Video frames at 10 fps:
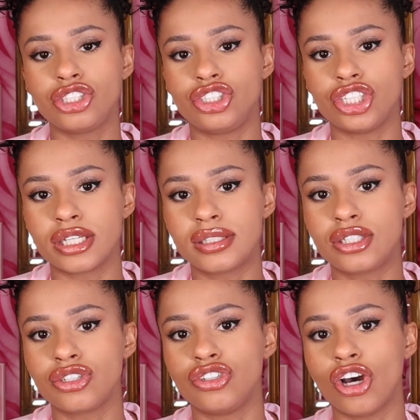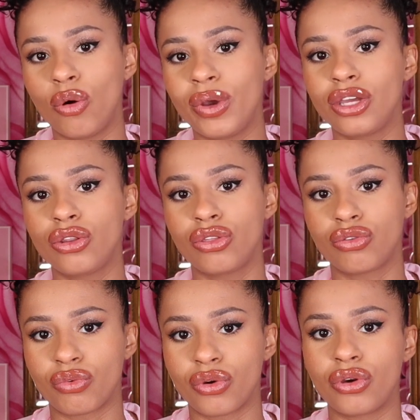just going
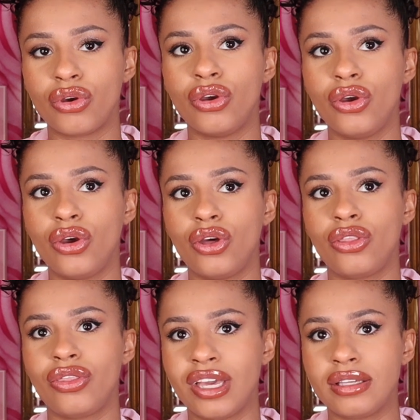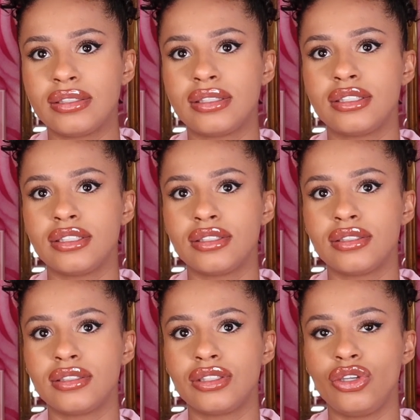through things,
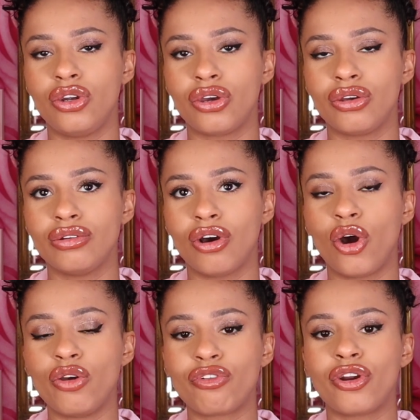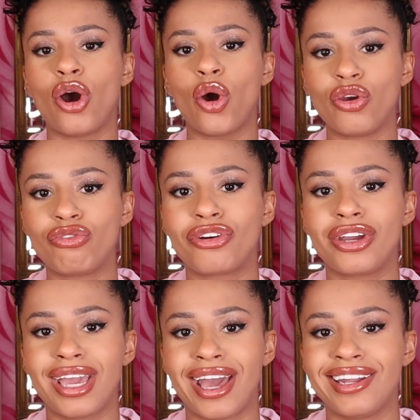you know, over and over
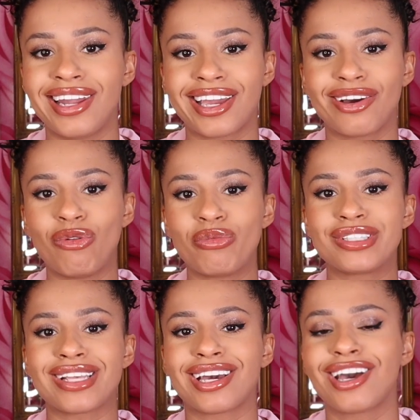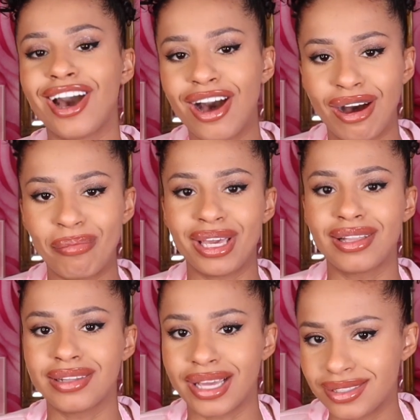again, like almost like a
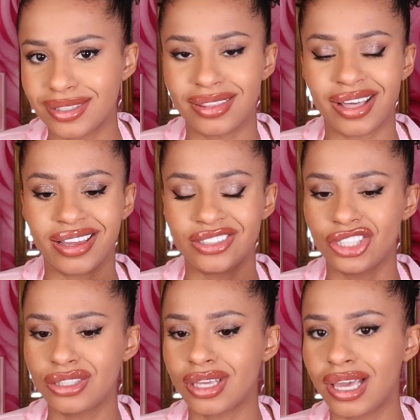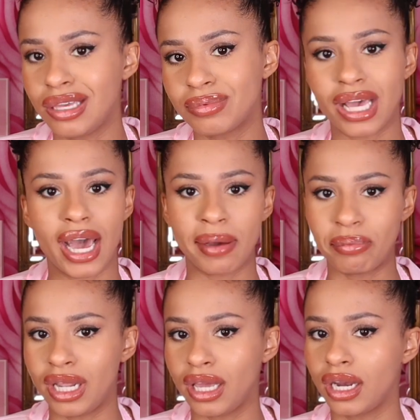karmic lesson that just keeps
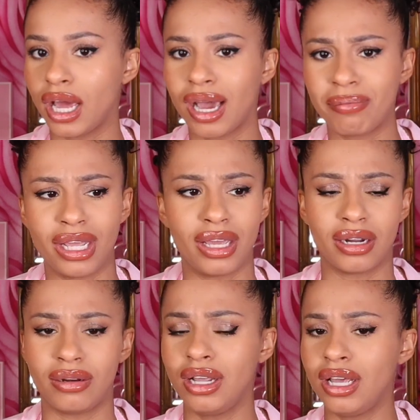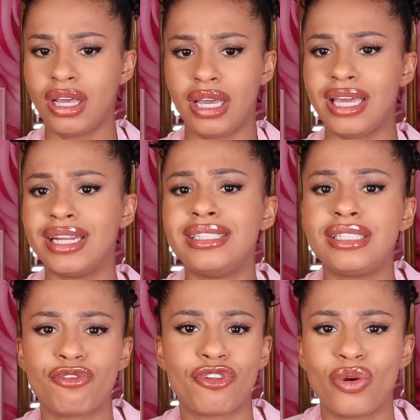happening and happening in a
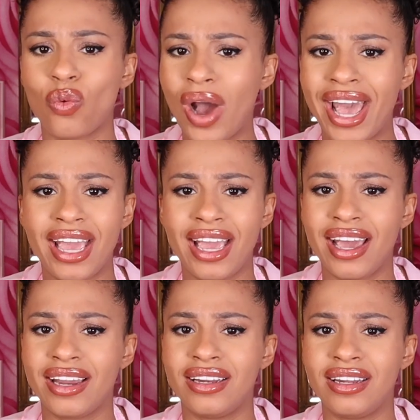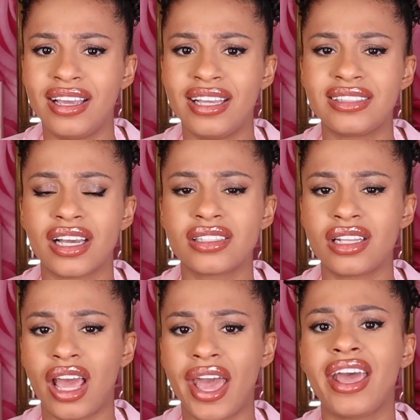different way, and it
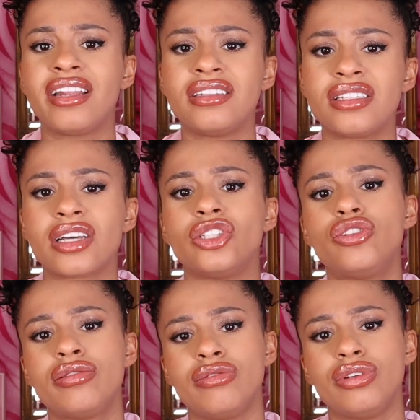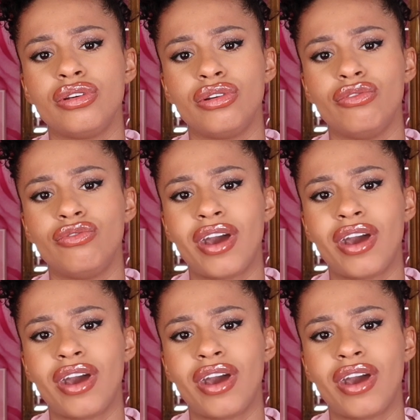doesn't end until you've